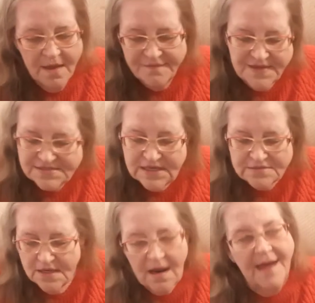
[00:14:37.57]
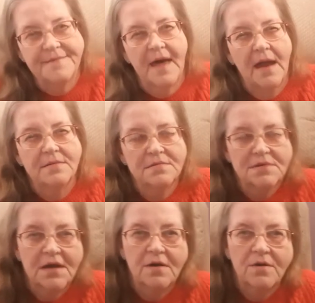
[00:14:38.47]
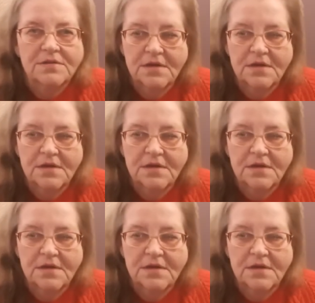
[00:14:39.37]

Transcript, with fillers: This isn't like that. You know, it,